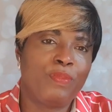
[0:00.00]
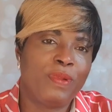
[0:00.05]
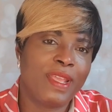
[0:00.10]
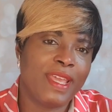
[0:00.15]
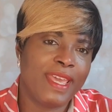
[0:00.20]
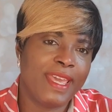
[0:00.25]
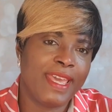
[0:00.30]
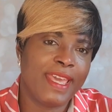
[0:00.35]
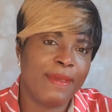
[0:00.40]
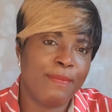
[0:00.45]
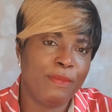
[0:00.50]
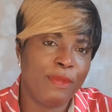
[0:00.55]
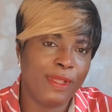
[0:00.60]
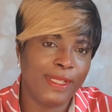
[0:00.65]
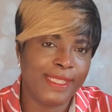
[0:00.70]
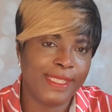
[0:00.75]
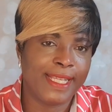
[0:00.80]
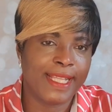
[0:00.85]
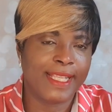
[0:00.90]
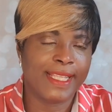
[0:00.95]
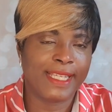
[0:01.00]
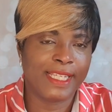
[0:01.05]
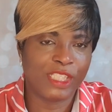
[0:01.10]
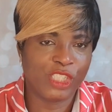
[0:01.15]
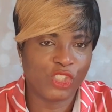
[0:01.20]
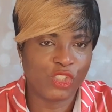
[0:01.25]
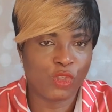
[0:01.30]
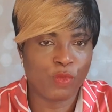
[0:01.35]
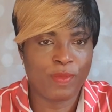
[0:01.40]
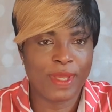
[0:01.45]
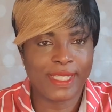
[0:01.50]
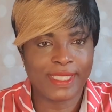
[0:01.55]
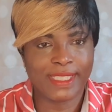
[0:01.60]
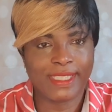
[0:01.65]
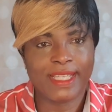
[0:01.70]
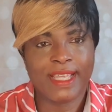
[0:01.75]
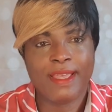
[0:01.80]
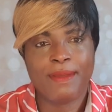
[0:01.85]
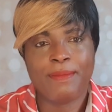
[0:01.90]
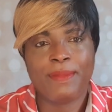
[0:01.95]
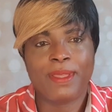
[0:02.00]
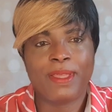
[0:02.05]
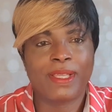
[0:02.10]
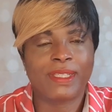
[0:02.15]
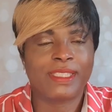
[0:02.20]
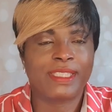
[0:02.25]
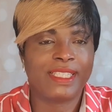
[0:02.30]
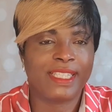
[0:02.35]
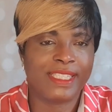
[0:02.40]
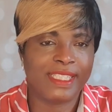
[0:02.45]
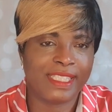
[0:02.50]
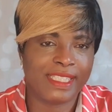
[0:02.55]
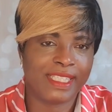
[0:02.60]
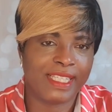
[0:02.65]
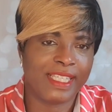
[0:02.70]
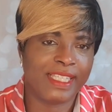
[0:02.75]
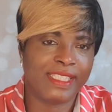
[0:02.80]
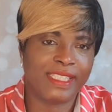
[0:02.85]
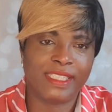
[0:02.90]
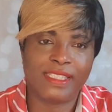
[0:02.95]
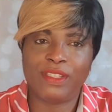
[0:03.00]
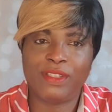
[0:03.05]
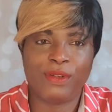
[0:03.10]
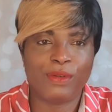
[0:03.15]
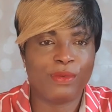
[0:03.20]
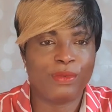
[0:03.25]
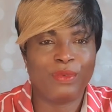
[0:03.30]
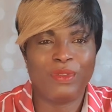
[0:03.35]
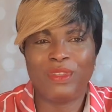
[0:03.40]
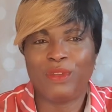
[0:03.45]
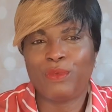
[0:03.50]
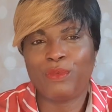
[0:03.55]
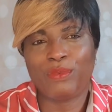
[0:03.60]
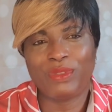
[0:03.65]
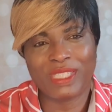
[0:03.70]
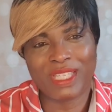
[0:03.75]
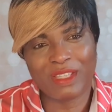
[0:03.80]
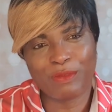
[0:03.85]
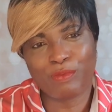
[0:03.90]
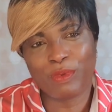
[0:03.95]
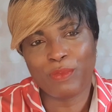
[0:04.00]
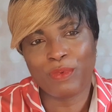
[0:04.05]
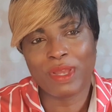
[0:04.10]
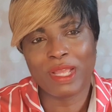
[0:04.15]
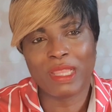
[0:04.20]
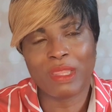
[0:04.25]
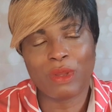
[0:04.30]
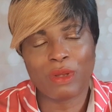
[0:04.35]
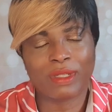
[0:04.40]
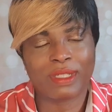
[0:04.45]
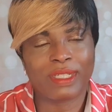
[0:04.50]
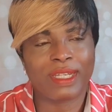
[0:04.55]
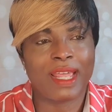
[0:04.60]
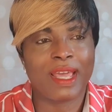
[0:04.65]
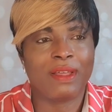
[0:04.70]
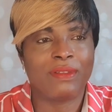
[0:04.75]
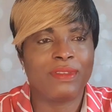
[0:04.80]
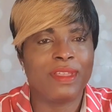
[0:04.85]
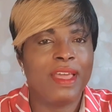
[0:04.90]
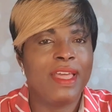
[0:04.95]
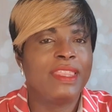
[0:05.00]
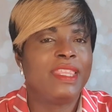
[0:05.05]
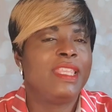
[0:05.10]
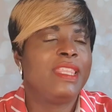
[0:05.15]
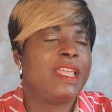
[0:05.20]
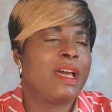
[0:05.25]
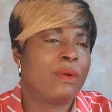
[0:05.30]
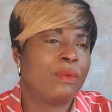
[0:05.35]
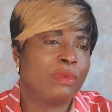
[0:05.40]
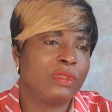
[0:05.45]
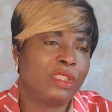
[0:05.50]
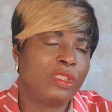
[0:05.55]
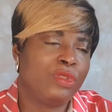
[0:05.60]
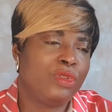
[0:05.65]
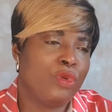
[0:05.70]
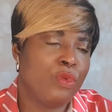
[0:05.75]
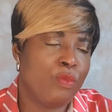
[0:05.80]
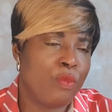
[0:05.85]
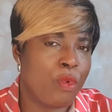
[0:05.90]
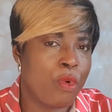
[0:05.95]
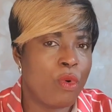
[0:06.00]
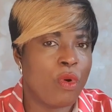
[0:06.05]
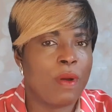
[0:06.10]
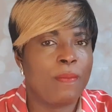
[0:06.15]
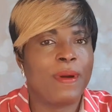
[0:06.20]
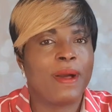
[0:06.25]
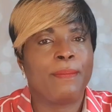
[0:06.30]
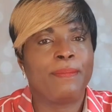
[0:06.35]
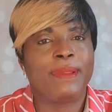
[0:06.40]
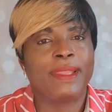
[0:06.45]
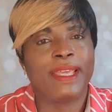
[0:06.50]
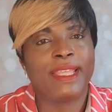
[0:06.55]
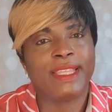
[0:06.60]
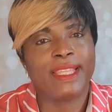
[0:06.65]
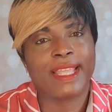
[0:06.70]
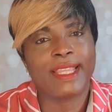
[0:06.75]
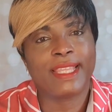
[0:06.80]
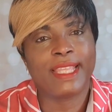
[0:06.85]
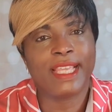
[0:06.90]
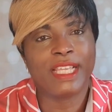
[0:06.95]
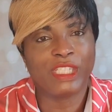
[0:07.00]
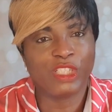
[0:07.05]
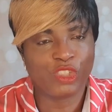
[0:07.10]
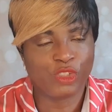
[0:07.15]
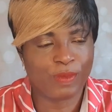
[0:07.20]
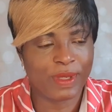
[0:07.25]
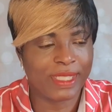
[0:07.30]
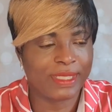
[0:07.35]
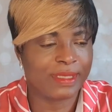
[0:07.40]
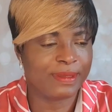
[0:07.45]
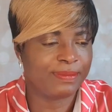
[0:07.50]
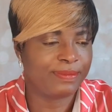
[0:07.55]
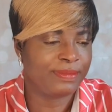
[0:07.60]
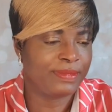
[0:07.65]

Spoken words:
play a musical instrument, because this is since we were locked down, they now want to know more about playing an instrument.